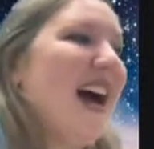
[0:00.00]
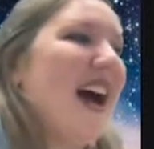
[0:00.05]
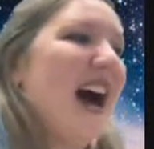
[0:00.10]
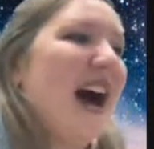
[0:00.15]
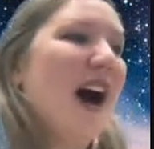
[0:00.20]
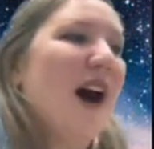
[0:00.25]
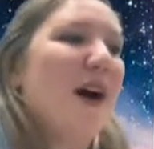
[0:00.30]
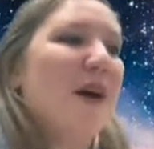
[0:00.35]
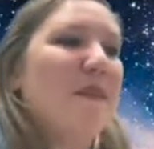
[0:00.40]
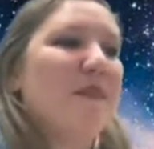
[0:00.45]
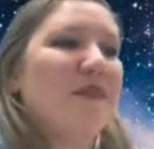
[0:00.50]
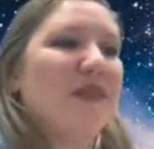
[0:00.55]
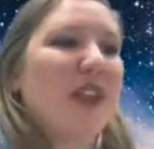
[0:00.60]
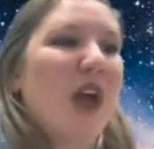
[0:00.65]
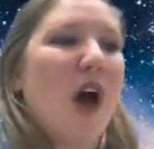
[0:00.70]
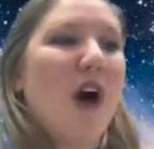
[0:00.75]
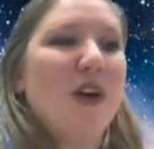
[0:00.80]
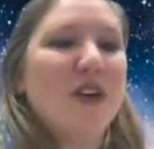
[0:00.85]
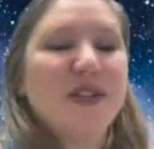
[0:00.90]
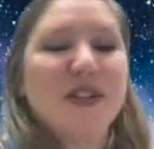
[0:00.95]

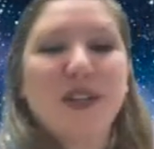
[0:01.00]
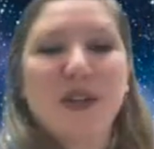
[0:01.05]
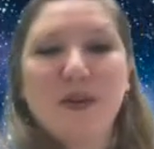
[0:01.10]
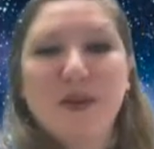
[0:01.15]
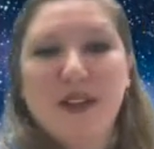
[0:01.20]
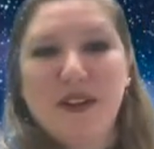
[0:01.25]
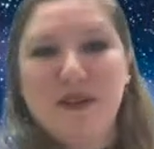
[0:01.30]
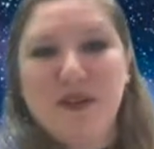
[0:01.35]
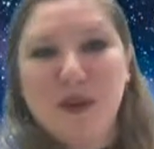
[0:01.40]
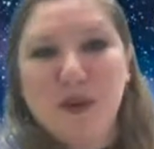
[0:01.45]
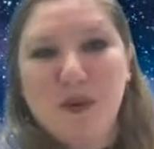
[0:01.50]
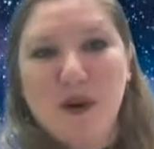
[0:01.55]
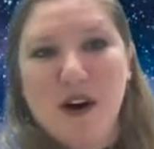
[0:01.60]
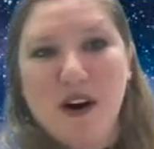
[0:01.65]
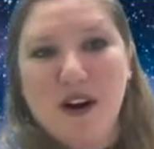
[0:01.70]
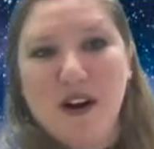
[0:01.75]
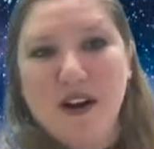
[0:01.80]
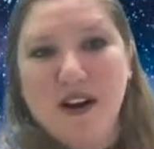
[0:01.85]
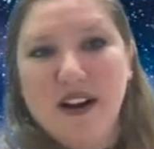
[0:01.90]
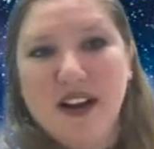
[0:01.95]
Also, if you
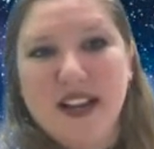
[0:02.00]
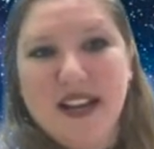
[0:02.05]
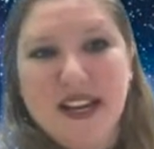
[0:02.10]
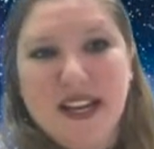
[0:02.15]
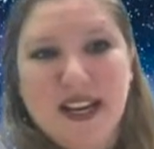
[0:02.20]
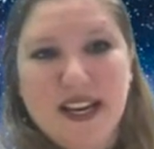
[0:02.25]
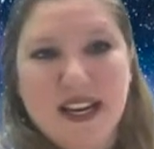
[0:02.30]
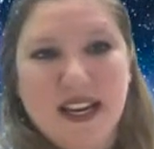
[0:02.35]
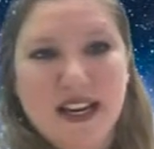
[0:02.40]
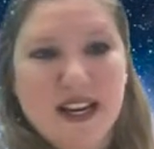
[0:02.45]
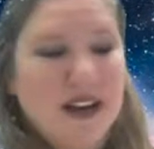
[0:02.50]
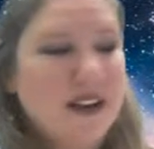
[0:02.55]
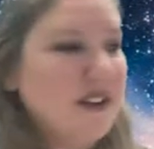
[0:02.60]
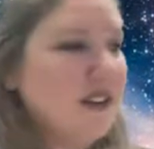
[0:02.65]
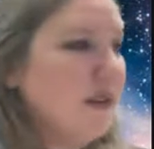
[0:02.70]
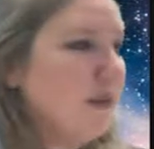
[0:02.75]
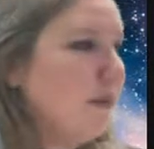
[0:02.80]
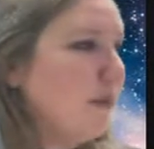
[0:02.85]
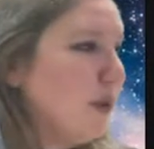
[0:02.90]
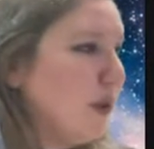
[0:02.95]
are a
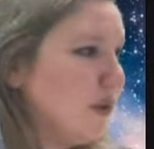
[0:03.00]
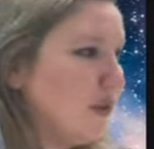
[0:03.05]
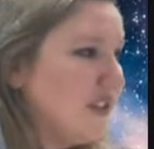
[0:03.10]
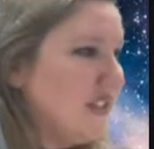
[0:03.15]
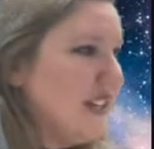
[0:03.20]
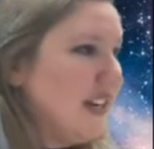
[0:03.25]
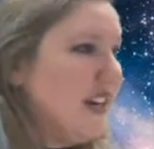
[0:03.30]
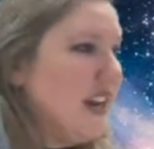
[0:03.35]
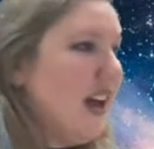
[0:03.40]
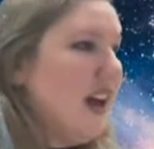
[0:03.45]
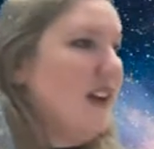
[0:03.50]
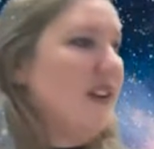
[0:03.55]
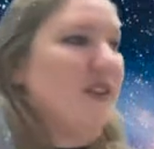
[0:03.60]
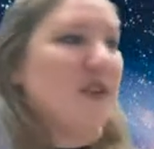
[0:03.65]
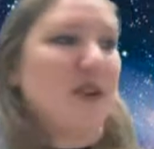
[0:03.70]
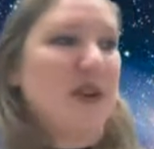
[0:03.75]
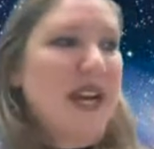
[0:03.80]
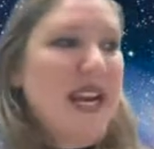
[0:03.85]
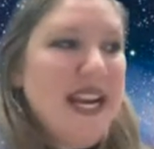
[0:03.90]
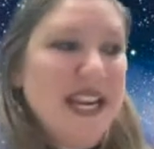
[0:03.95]
person
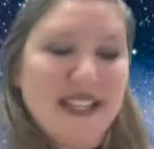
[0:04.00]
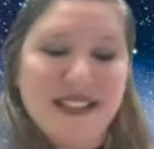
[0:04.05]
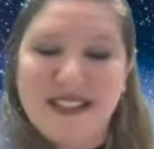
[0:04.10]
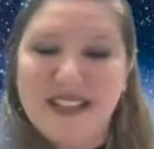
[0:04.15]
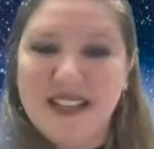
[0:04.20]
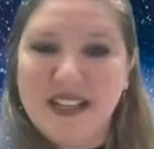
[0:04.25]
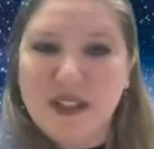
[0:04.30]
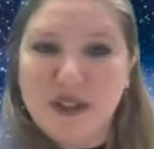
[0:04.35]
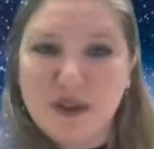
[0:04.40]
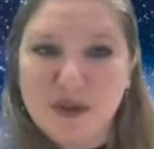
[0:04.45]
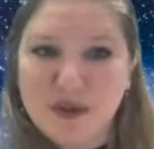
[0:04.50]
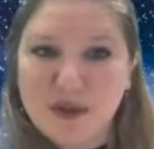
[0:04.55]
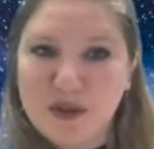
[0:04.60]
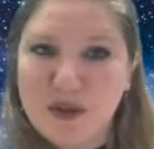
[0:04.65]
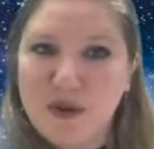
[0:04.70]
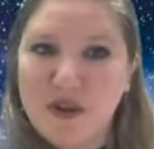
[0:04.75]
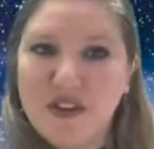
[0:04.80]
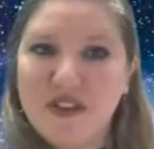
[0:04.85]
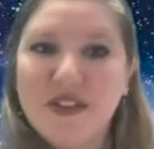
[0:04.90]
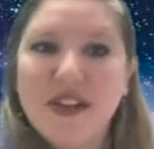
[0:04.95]
under 18 years
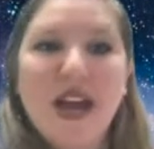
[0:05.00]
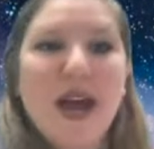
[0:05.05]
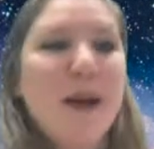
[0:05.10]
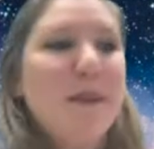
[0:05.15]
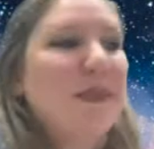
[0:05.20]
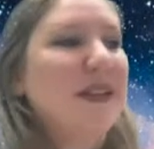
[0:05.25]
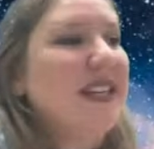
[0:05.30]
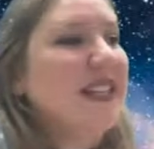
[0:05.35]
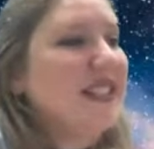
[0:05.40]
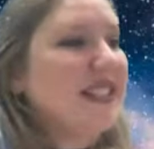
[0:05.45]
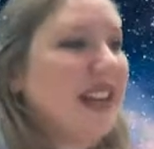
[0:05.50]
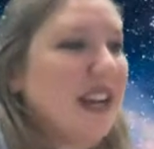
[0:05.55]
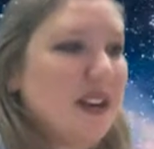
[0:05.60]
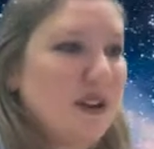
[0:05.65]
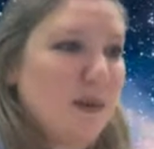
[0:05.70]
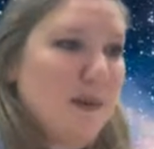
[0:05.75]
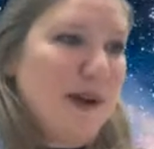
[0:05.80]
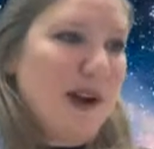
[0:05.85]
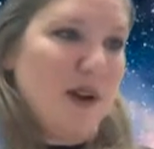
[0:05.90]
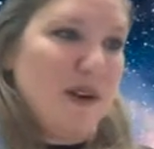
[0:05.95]
old, please get
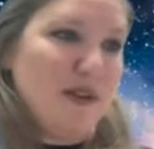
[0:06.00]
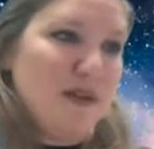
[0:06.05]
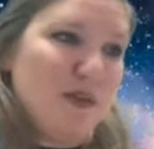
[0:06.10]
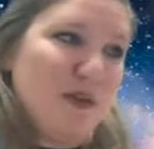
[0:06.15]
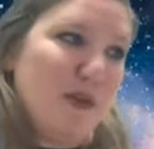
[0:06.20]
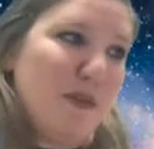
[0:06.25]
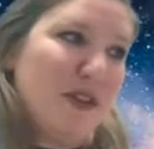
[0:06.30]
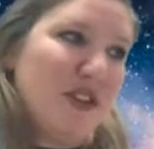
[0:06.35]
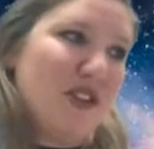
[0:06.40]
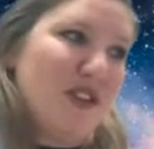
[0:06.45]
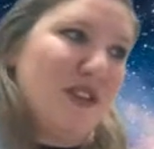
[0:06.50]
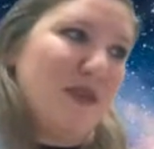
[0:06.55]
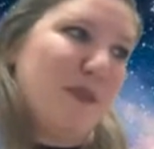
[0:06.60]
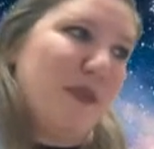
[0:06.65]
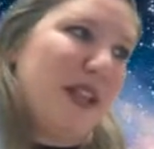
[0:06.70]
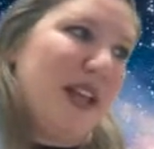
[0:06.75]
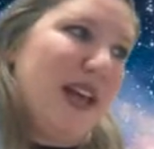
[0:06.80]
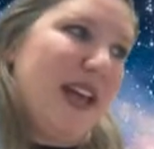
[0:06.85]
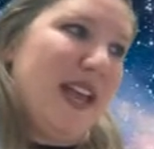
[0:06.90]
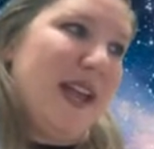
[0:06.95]
your parents' permission to
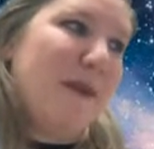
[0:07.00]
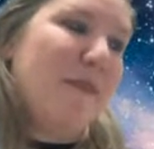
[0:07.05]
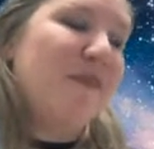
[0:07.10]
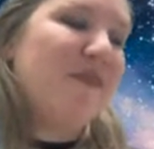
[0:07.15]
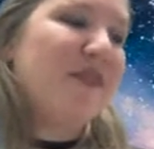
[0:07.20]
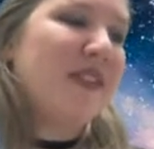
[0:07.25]
play.